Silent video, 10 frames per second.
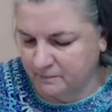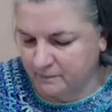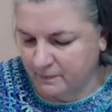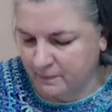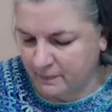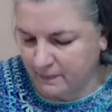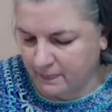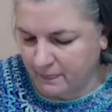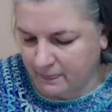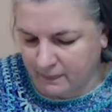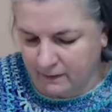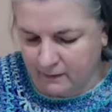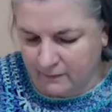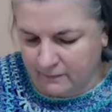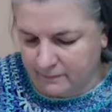
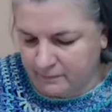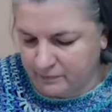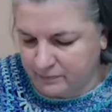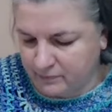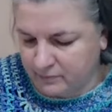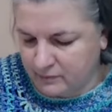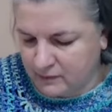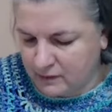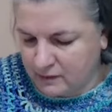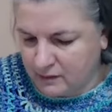No one is speaking in this clip.